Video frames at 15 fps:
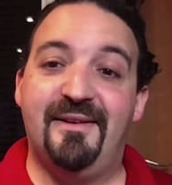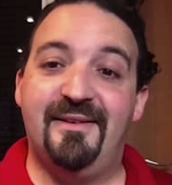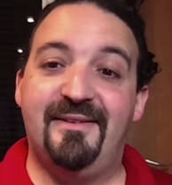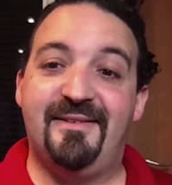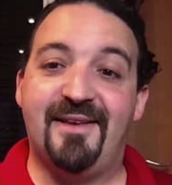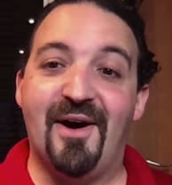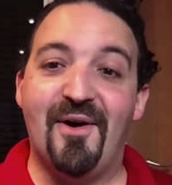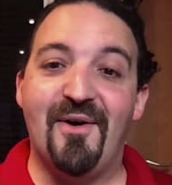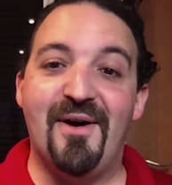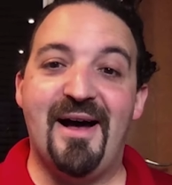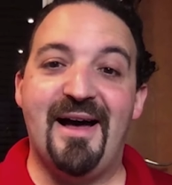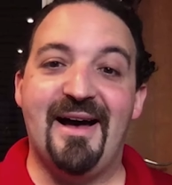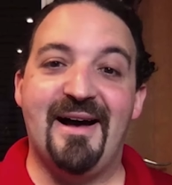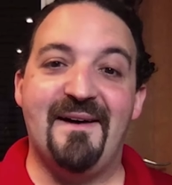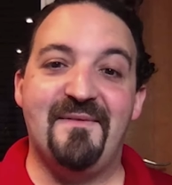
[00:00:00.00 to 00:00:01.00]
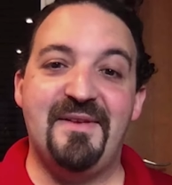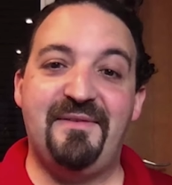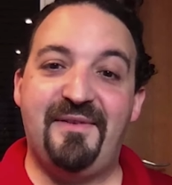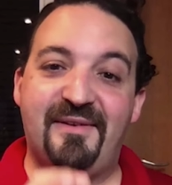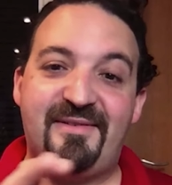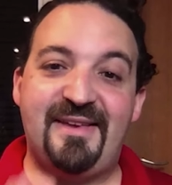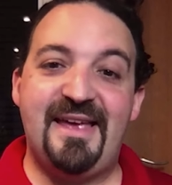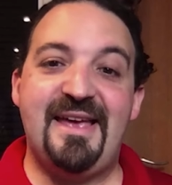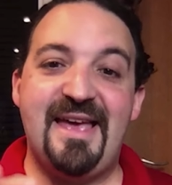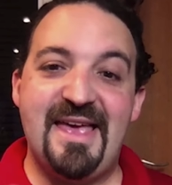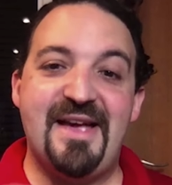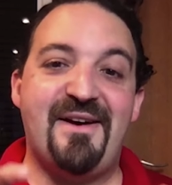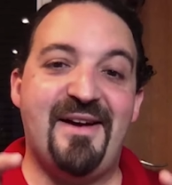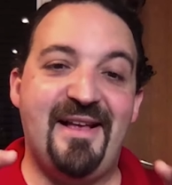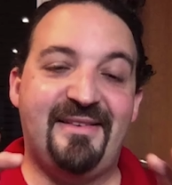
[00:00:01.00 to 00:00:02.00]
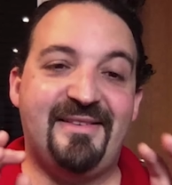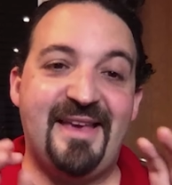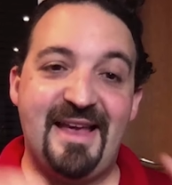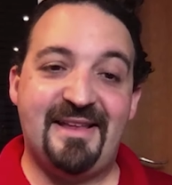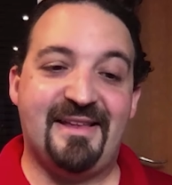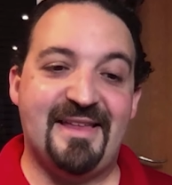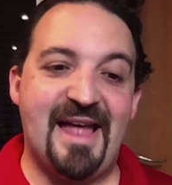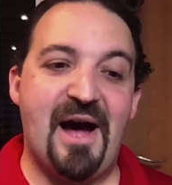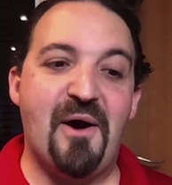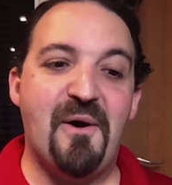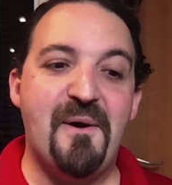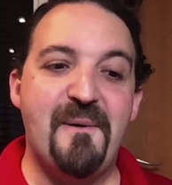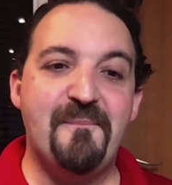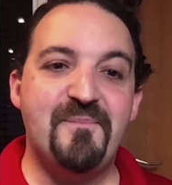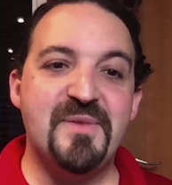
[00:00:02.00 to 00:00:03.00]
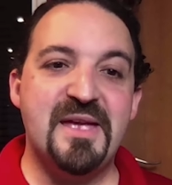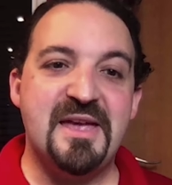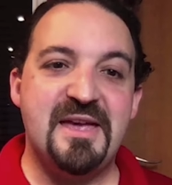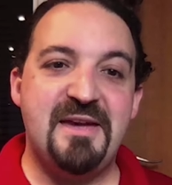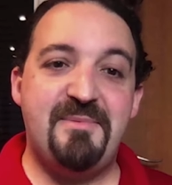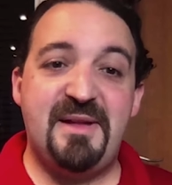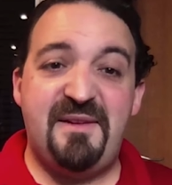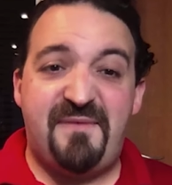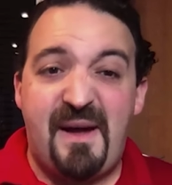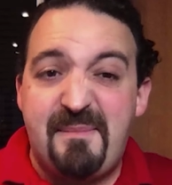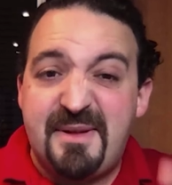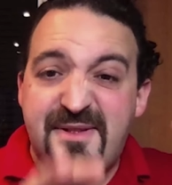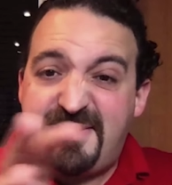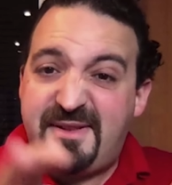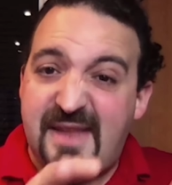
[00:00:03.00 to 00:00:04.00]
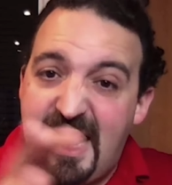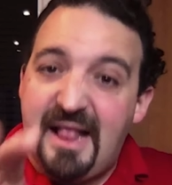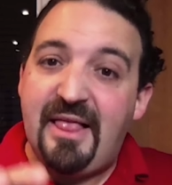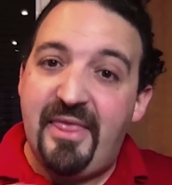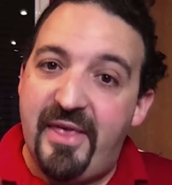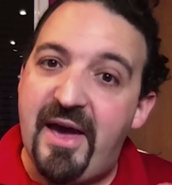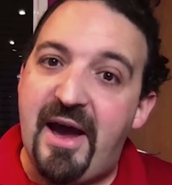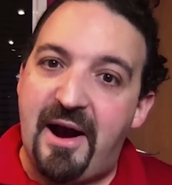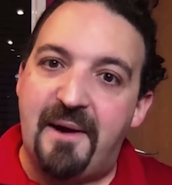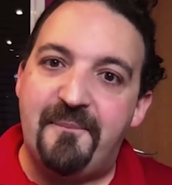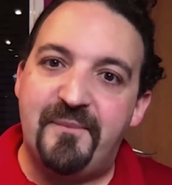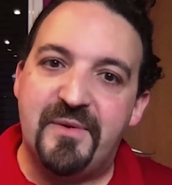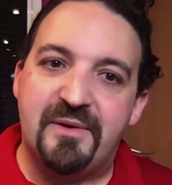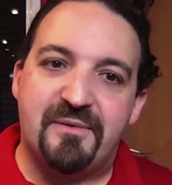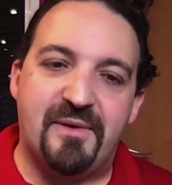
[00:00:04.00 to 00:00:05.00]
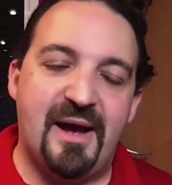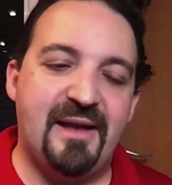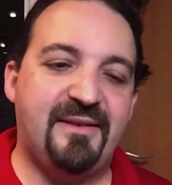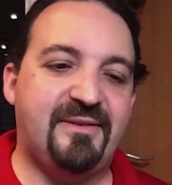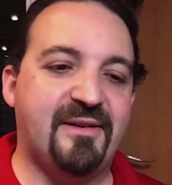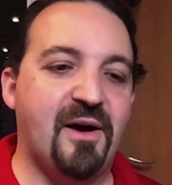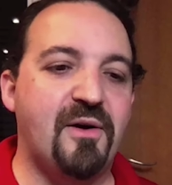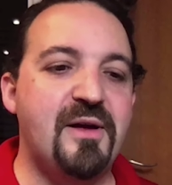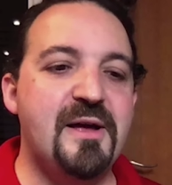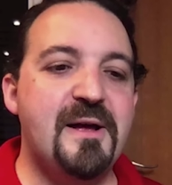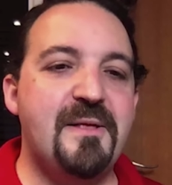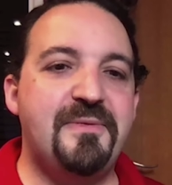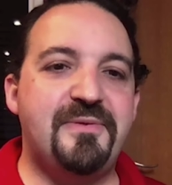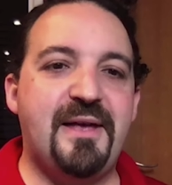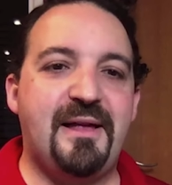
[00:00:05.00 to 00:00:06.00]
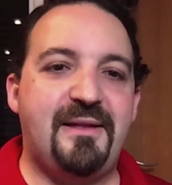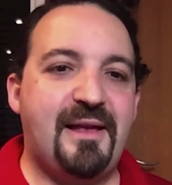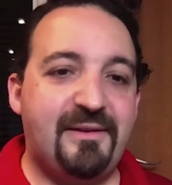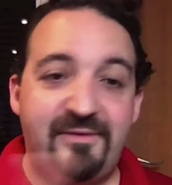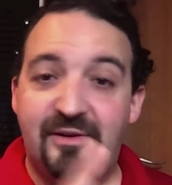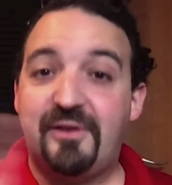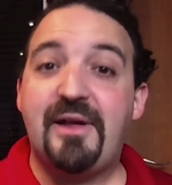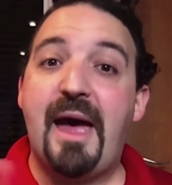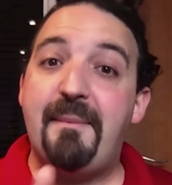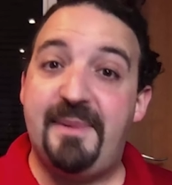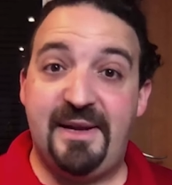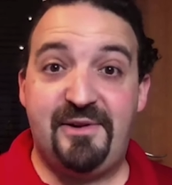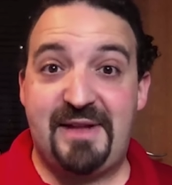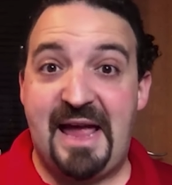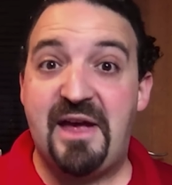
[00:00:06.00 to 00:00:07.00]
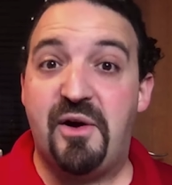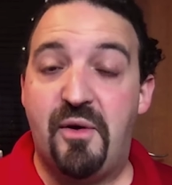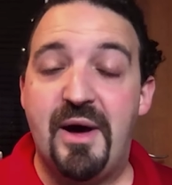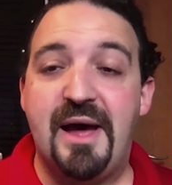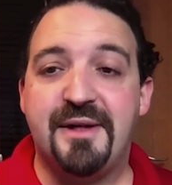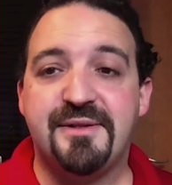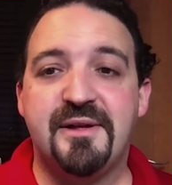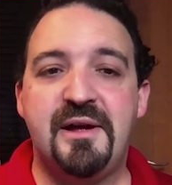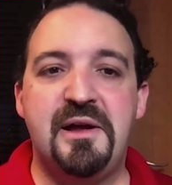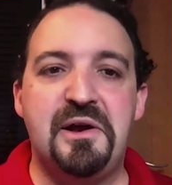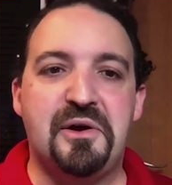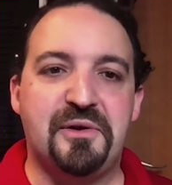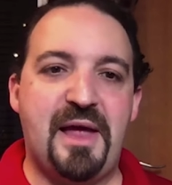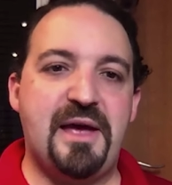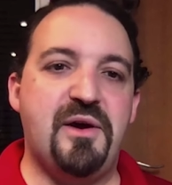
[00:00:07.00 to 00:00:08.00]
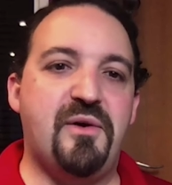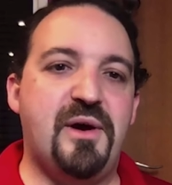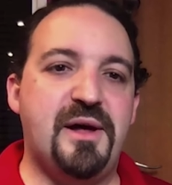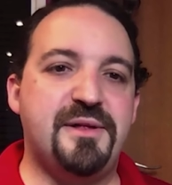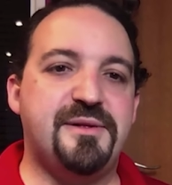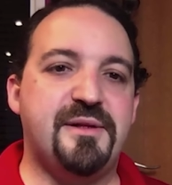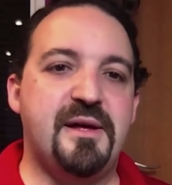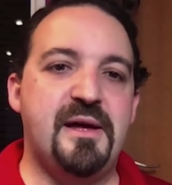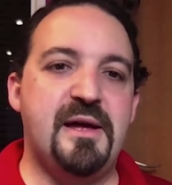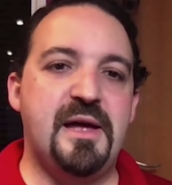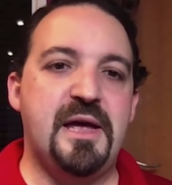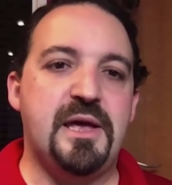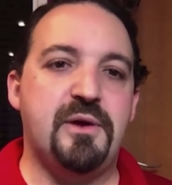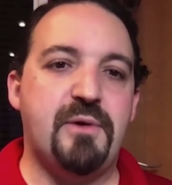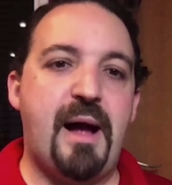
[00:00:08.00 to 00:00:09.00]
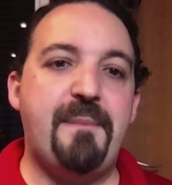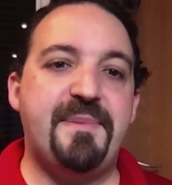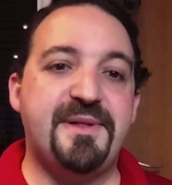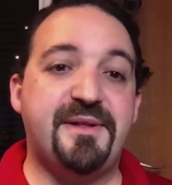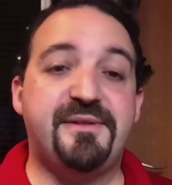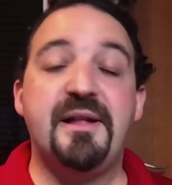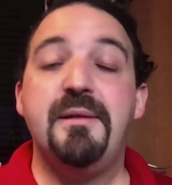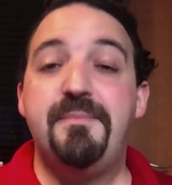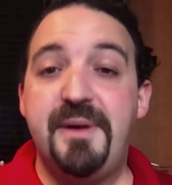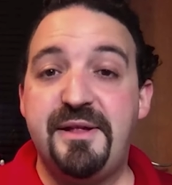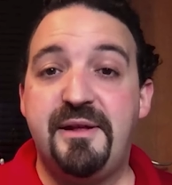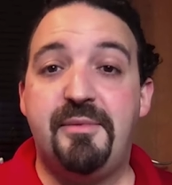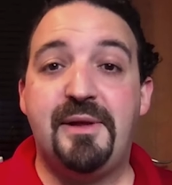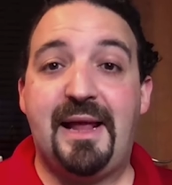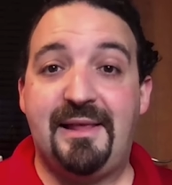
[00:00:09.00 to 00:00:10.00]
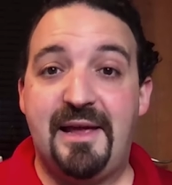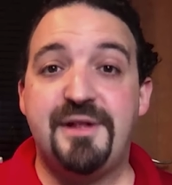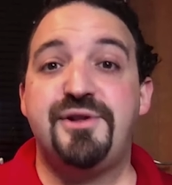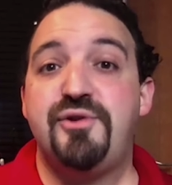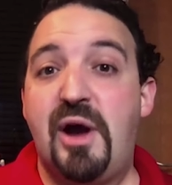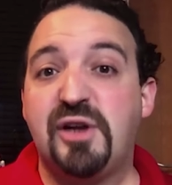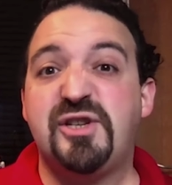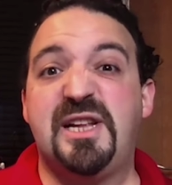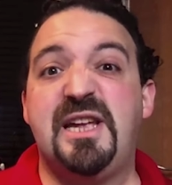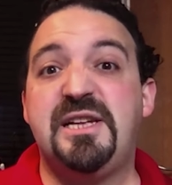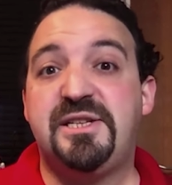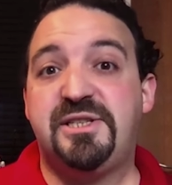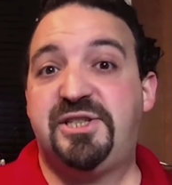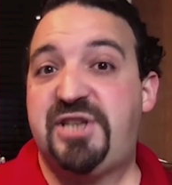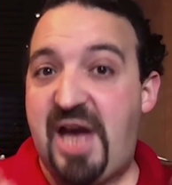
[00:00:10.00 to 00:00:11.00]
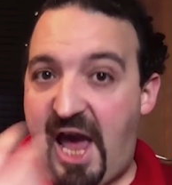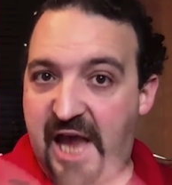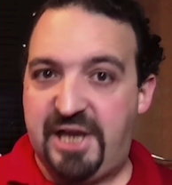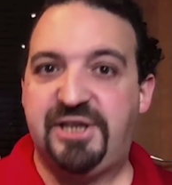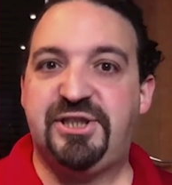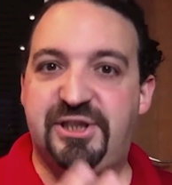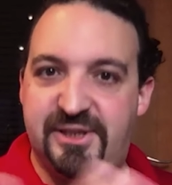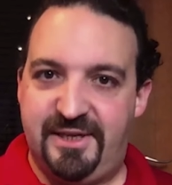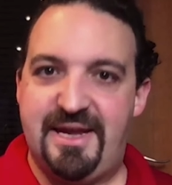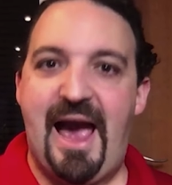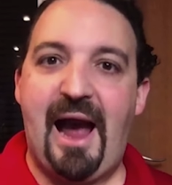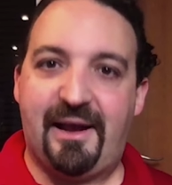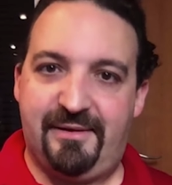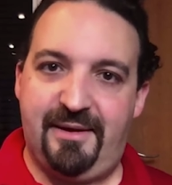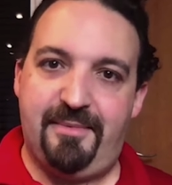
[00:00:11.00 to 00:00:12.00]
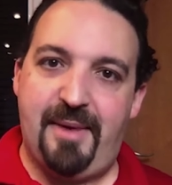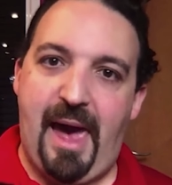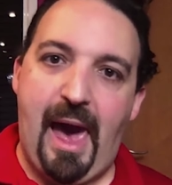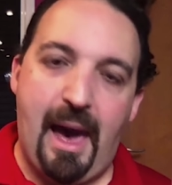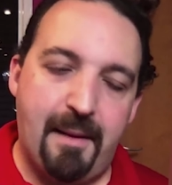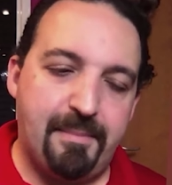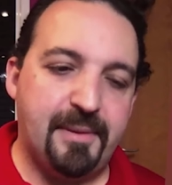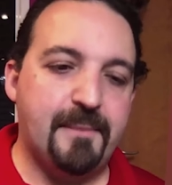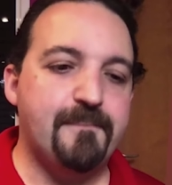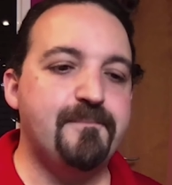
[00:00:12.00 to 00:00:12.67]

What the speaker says: So if you see here, it's hidden now, even if I'm still there, right? So that's not happening on iOS. On iOS, your app is still visible unless you actually change the active app.